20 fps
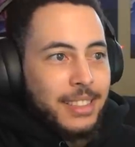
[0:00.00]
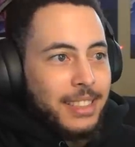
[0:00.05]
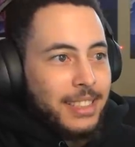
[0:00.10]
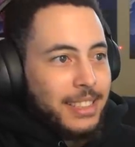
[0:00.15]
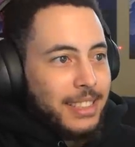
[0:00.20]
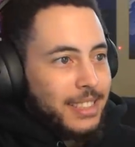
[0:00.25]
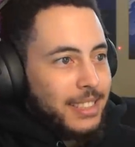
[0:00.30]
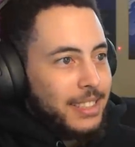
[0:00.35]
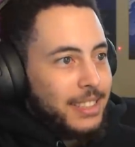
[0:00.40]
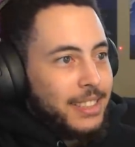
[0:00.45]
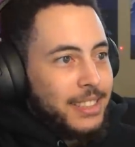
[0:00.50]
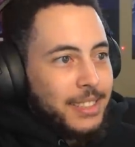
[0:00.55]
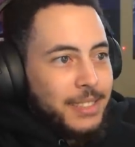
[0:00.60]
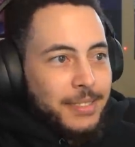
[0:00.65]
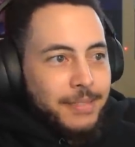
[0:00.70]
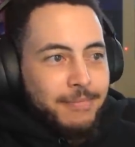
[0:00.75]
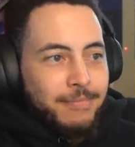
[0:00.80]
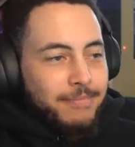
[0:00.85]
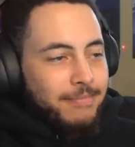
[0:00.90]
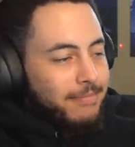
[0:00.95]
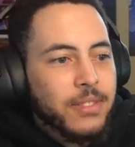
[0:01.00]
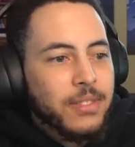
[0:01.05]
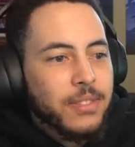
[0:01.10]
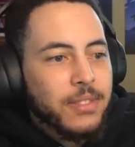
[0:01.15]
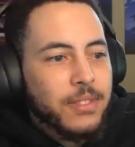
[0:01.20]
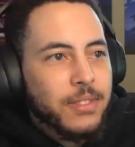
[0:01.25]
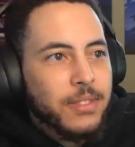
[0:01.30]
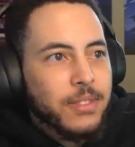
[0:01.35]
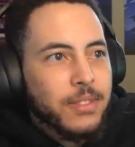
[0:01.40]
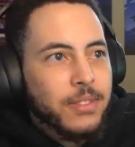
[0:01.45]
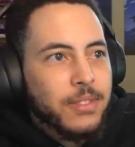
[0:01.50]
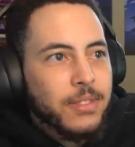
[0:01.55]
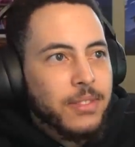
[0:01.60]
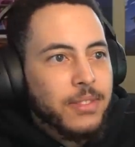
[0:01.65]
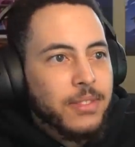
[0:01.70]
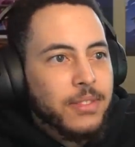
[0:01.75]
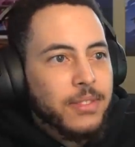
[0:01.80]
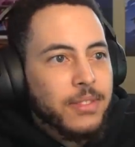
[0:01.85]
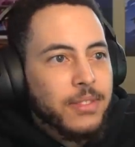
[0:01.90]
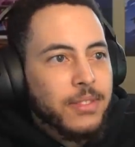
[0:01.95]

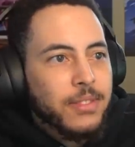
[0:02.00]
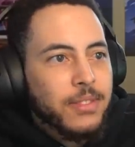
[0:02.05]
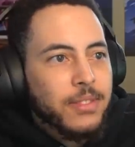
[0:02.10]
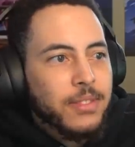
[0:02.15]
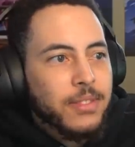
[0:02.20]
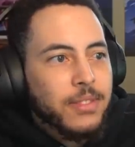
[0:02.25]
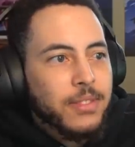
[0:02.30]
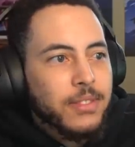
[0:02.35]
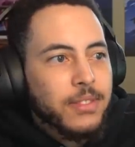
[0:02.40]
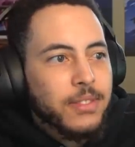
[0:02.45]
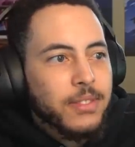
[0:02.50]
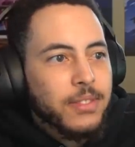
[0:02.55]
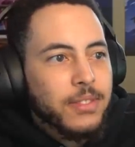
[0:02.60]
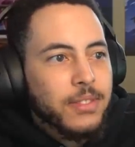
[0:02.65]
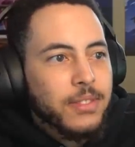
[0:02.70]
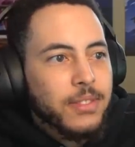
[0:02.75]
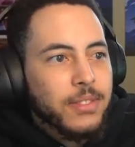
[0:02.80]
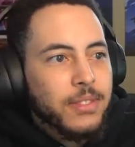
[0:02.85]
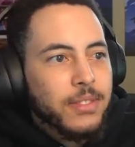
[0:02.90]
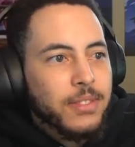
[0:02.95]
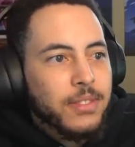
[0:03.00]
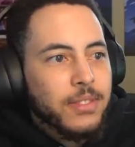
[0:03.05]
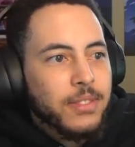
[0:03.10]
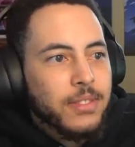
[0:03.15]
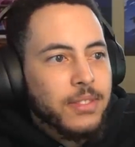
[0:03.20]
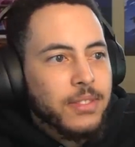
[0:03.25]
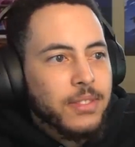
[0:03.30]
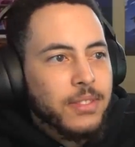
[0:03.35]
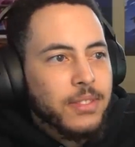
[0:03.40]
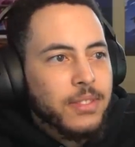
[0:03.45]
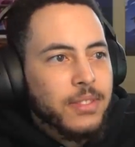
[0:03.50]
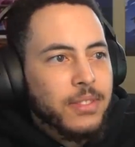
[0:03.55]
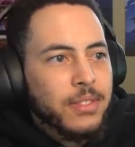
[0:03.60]
[no speech]